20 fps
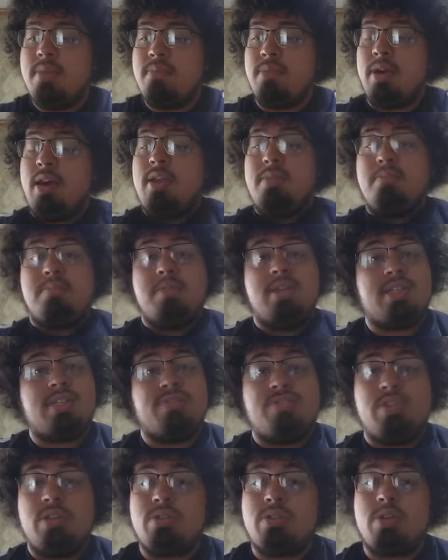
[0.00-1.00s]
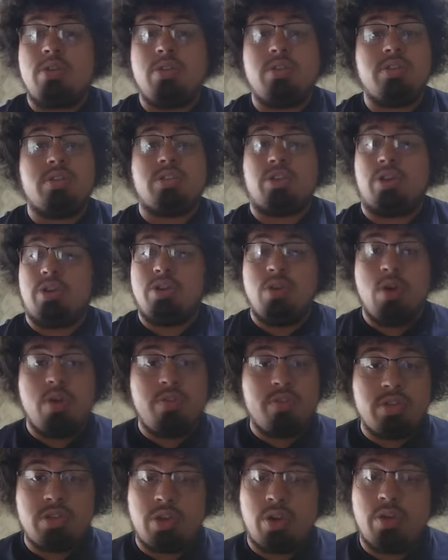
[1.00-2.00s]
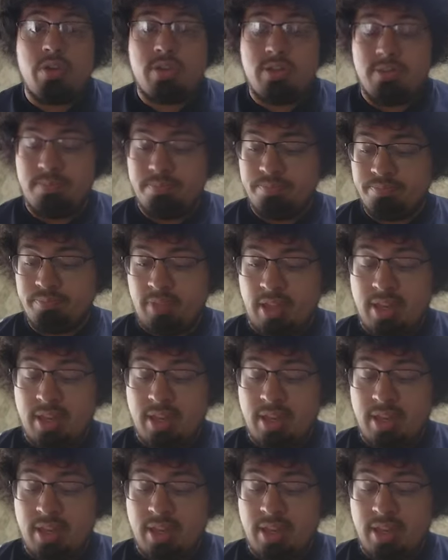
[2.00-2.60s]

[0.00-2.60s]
But missed field goals, turnovers hurt them,